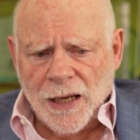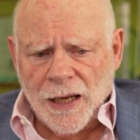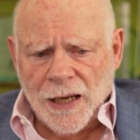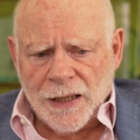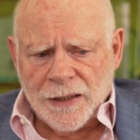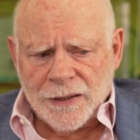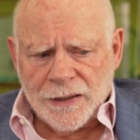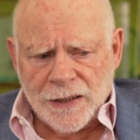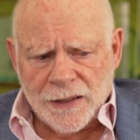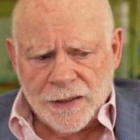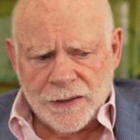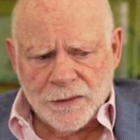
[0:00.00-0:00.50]

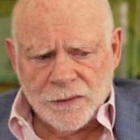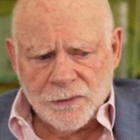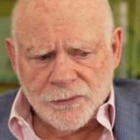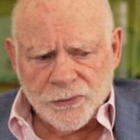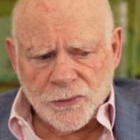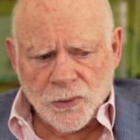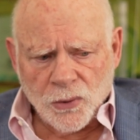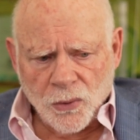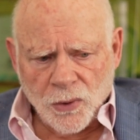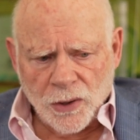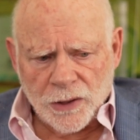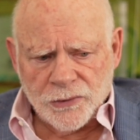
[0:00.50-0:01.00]
And then, of
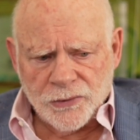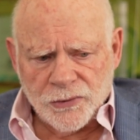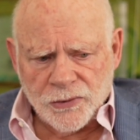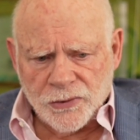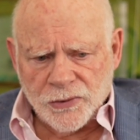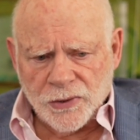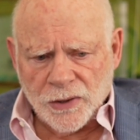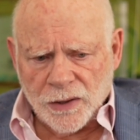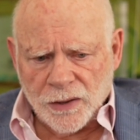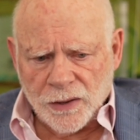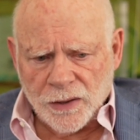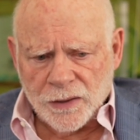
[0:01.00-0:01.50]

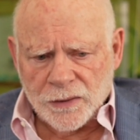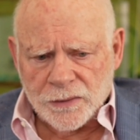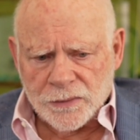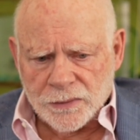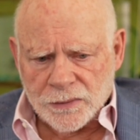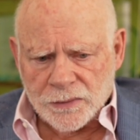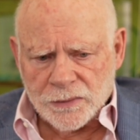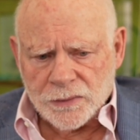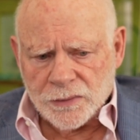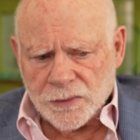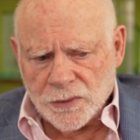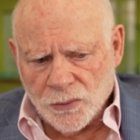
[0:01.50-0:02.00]
course,
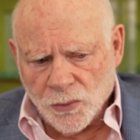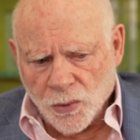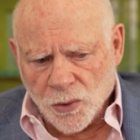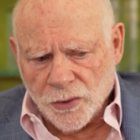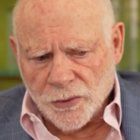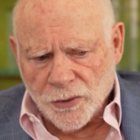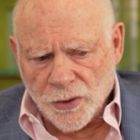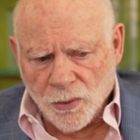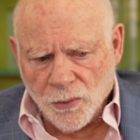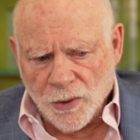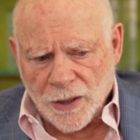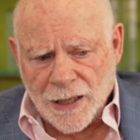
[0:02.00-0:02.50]
you all
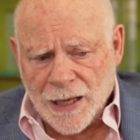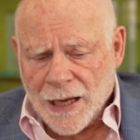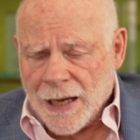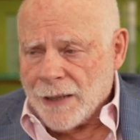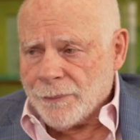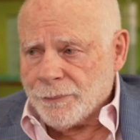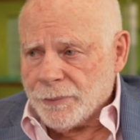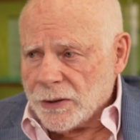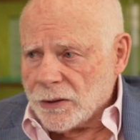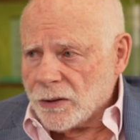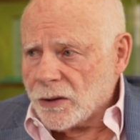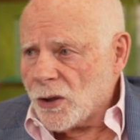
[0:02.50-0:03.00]
know what
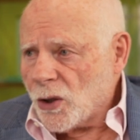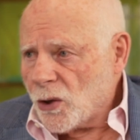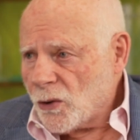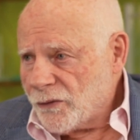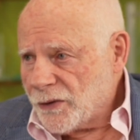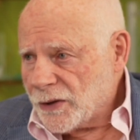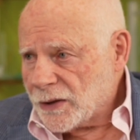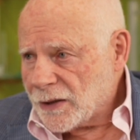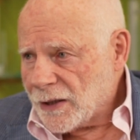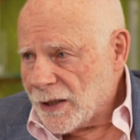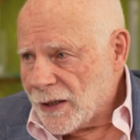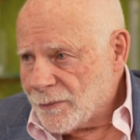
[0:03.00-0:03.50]
happened.
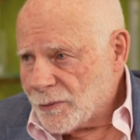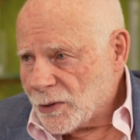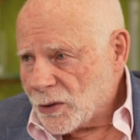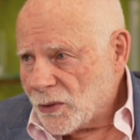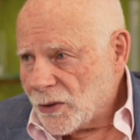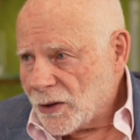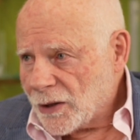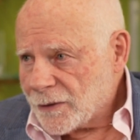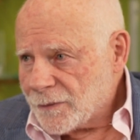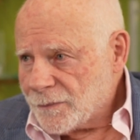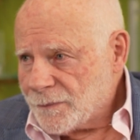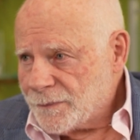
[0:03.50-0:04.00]
COVID came
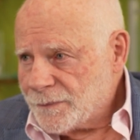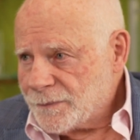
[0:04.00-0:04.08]
along.